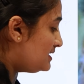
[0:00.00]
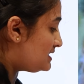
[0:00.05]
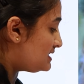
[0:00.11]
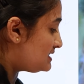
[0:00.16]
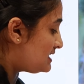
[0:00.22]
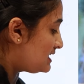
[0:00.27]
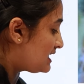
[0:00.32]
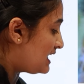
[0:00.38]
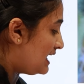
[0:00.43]
it
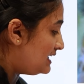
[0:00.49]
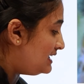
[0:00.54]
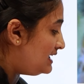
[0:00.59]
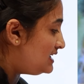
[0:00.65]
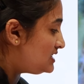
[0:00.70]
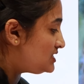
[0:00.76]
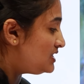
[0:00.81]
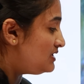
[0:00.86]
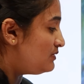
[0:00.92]
is a
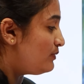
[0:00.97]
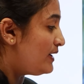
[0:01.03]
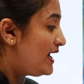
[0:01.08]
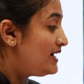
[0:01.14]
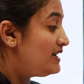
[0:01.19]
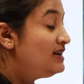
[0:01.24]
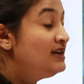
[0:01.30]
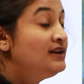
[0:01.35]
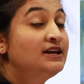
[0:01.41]
condition
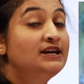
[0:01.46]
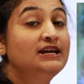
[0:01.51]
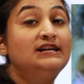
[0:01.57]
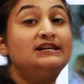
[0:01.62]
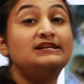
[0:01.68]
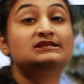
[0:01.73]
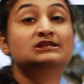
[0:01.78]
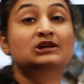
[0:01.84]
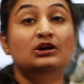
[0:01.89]
wherein
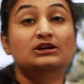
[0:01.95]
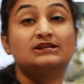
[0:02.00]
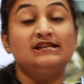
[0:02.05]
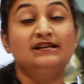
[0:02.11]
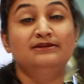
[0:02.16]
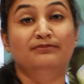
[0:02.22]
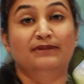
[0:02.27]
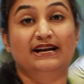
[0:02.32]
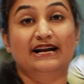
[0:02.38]
it is
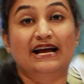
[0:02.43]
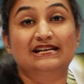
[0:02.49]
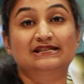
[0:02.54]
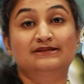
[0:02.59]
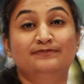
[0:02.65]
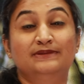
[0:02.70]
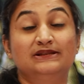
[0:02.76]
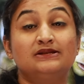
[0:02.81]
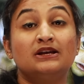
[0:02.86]
causing
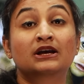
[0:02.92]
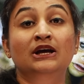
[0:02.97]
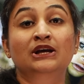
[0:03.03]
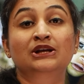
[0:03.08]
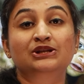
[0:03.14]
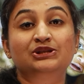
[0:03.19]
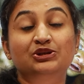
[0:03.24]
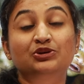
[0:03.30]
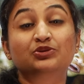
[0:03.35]
marasmus
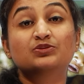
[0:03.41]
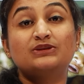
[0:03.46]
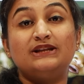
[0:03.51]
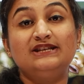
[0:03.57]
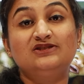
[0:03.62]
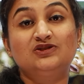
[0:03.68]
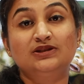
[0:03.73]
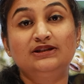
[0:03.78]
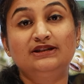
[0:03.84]
to
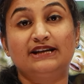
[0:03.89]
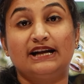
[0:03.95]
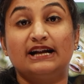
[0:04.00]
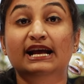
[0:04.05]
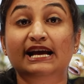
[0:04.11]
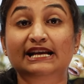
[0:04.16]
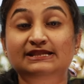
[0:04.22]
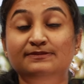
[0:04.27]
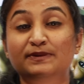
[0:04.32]
the
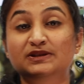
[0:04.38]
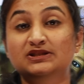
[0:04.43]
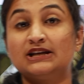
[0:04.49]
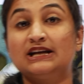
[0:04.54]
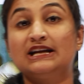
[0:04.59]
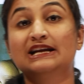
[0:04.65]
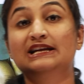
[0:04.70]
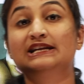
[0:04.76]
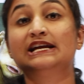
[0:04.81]
children,
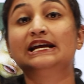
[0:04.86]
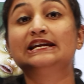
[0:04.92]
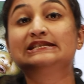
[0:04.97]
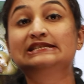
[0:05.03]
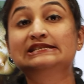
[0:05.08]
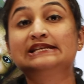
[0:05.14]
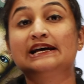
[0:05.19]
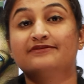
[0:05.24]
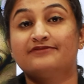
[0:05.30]
especially it
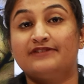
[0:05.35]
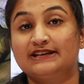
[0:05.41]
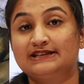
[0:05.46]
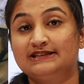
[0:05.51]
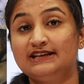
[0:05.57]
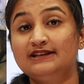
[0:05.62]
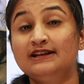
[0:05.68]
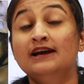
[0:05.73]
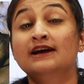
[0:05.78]
is
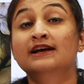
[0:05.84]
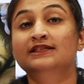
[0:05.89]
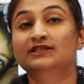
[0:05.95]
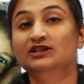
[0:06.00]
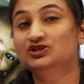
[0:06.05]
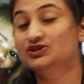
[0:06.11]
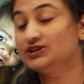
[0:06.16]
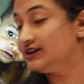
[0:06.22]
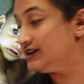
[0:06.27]
affecting
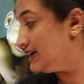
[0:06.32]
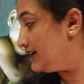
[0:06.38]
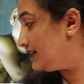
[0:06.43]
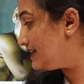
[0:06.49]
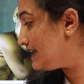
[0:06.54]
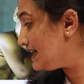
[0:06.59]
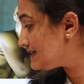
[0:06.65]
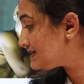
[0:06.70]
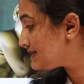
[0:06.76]
the children.
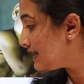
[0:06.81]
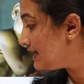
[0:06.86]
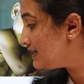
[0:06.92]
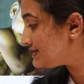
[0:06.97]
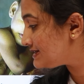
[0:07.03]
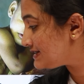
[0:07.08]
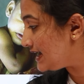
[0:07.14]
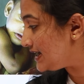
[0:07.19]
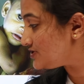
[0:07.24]
Next
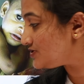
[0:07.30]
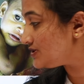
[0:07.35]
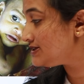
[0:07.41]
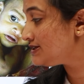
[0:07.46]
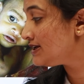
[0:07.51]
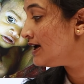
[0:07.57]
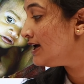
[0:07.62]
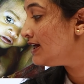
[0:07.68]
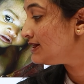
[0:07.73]
stage
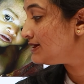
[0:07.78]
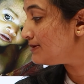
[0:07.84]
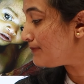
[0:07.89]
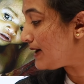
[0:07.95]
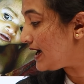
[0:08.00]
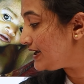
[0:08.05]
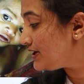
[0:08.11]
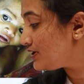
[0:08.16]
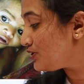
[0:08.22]
is the
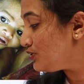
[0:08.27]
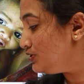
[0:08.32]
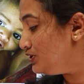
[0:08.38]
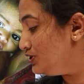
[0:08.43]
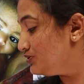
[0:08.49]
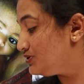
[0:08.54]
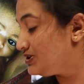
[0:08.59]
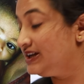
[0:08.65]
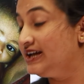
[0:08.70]

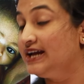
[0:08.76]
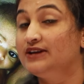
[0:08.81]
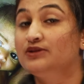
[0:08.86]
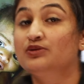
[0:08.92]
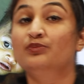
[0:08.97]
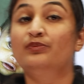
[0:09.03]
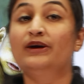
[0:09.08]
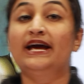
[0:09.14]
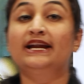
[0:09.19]

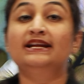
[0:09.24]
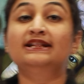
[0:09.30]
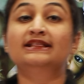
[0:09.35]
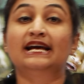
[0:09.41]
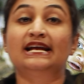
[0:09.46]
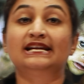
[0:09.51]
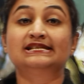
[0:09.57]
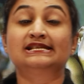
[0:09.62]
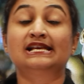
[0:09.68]
micronutrient, wherein
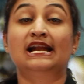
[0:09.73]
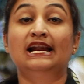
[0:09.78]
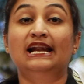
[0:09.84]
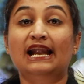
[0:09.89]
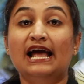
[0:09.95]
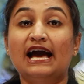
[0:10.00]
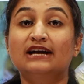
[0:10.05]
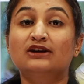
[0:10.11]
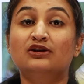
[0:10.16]
there is
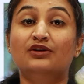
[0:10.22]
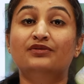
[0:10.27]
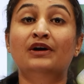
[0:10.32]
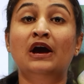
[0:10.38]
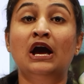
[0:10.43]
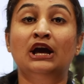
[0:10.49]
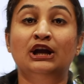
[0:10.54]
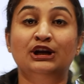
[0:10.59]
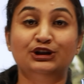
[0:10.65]
lack of
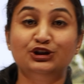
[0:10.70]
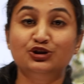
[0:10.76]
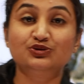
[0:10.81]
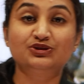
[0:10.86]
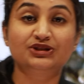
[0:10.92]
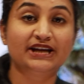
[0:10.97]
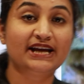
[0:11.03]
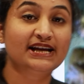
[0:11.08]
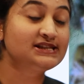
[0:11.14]

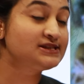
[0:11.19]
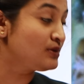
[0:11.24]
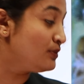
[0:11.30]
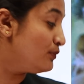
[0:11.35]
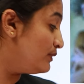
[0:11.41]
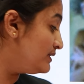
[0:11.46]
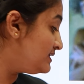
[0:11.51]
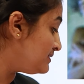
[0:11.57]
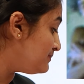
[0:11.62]
nutrients,
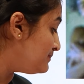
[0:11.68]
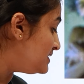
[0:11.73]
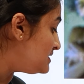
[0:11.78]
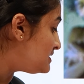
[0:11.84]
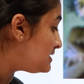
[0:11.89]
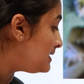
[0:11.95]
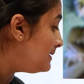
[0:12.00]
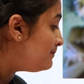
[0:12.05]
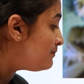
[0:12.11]

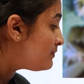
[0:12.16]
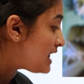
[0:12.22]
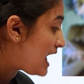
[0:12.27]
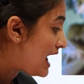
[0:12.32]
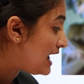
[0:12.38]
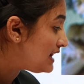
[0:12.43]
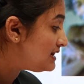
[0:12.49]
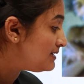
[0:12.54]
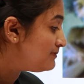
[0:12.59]
vitamins
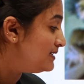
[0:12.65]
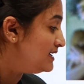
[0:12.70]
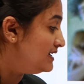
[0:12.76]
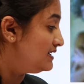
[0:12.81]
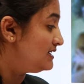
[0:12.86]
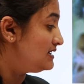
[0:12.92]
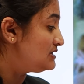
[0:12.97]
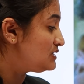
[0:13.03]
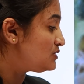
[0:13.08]
and the
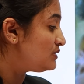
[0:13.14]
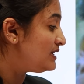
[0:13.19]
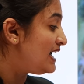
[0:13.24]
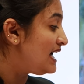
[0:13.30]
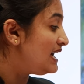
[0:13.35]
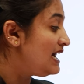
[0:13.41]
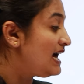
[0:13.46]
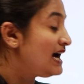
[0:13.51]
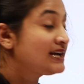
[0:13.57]
minerals. So, they
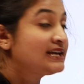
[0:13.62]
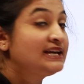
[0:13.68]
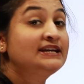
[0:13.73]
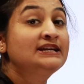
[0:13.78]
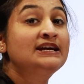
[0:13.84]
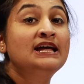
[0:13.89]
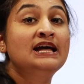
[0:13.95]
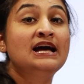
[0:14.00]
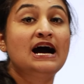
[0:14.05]
are
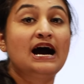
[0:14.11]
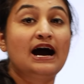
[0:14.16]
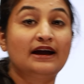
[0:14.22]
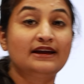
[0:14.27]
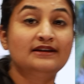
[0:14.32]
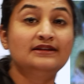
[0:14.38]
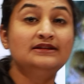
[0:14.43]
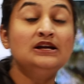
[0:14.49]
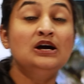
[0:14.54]
lacking
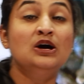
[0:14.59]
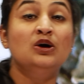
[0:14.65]
iron,